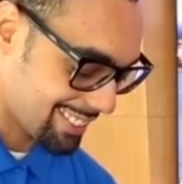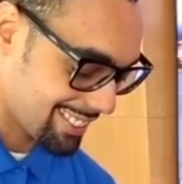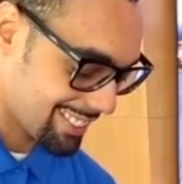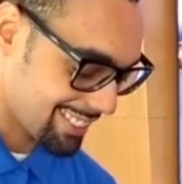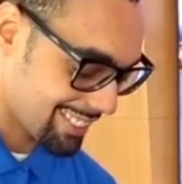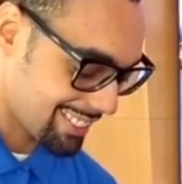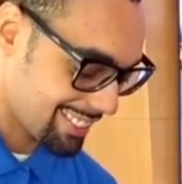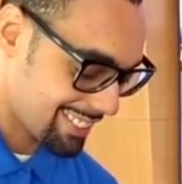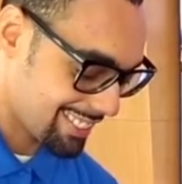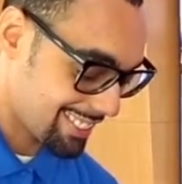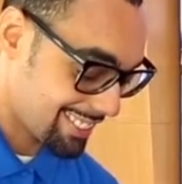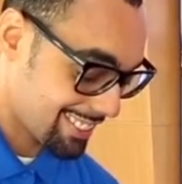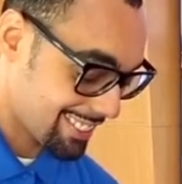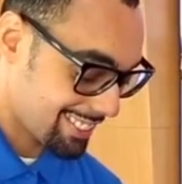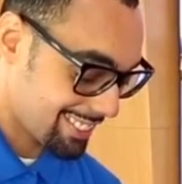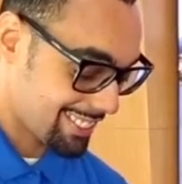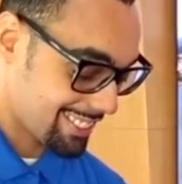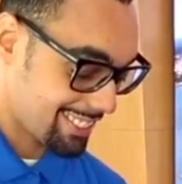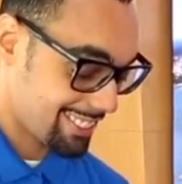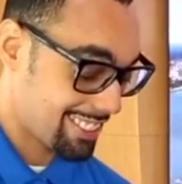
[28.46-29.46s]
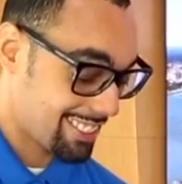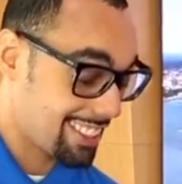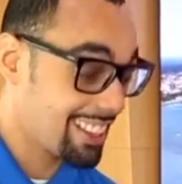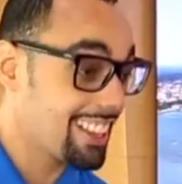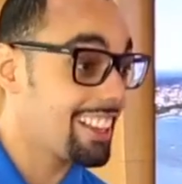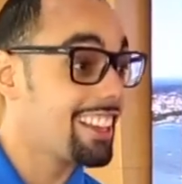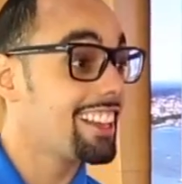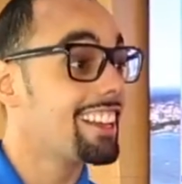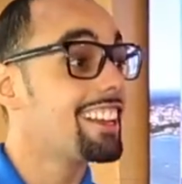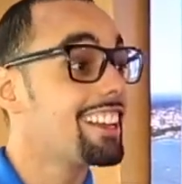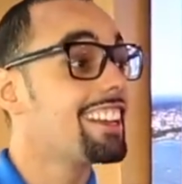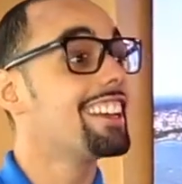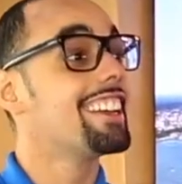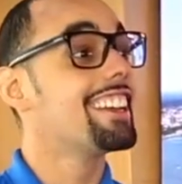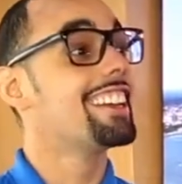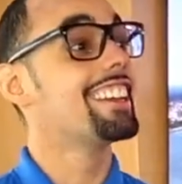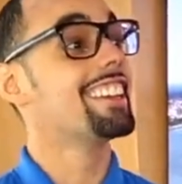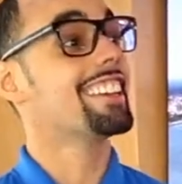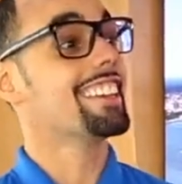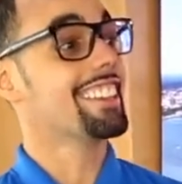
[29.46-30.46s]
capture process is a complete
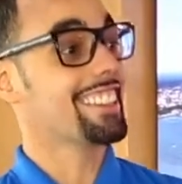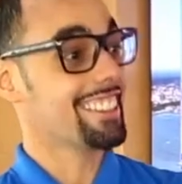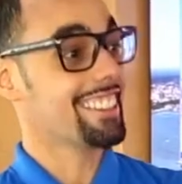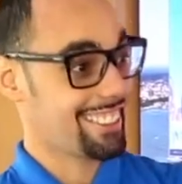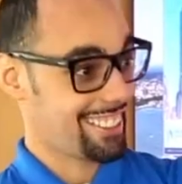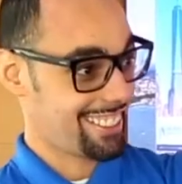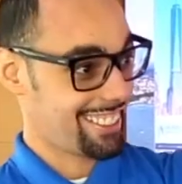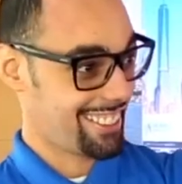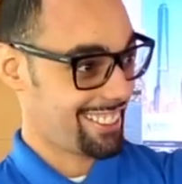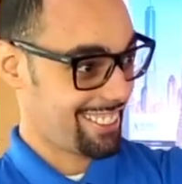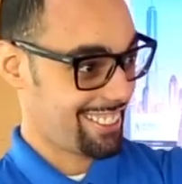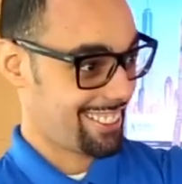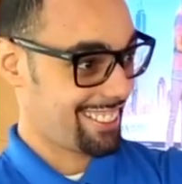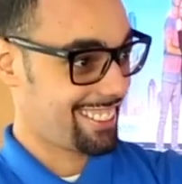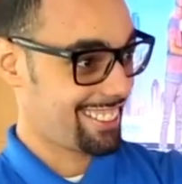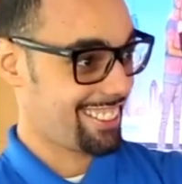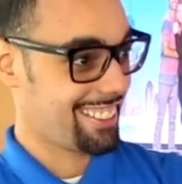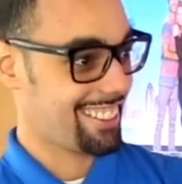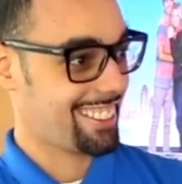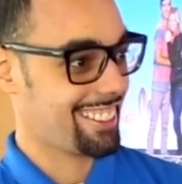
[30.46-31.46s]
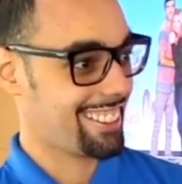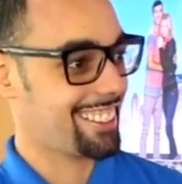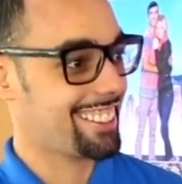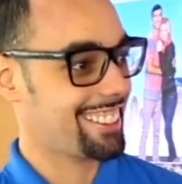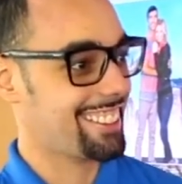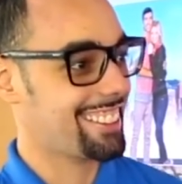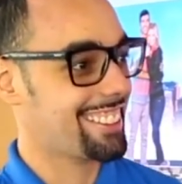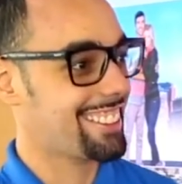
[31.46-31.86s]
reinvention of the conventional